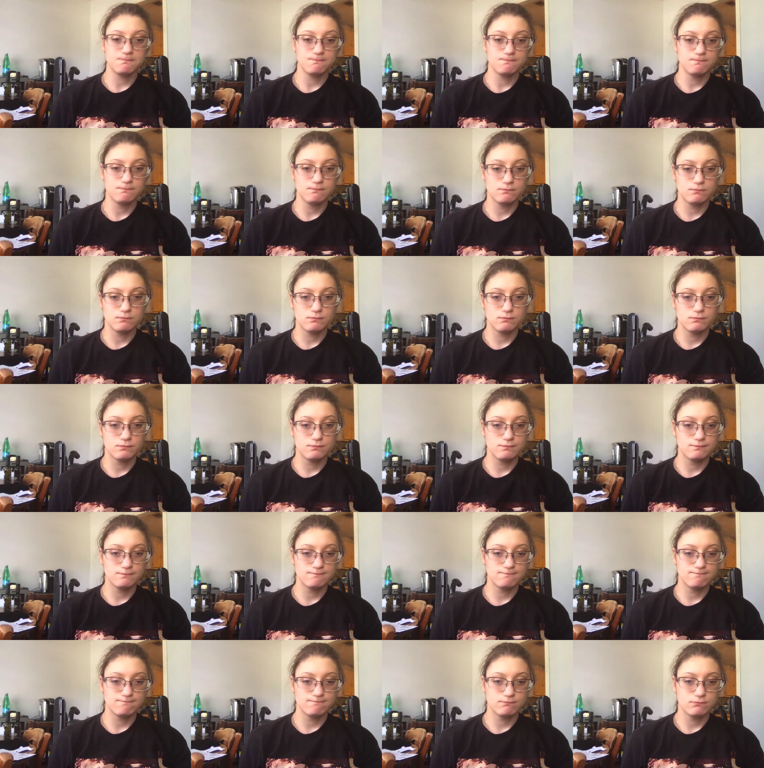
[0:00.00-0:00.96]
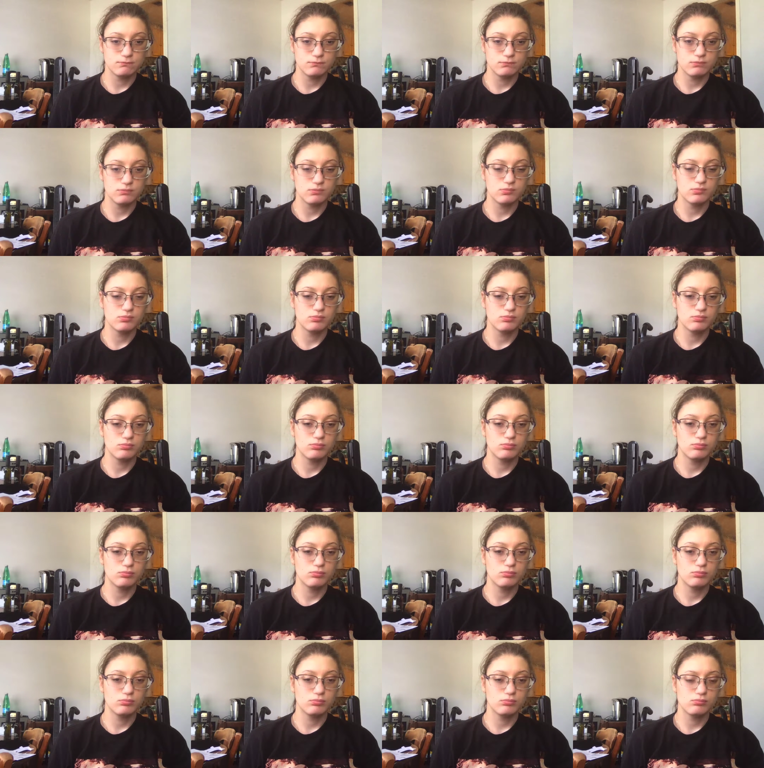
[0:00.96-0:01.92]

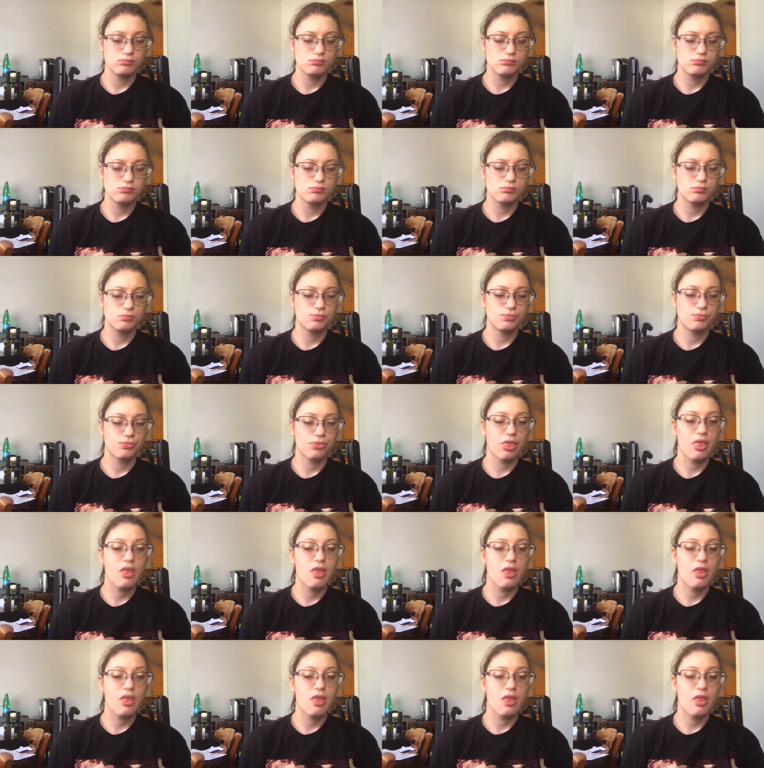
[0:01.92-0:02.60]
Nobody speaks.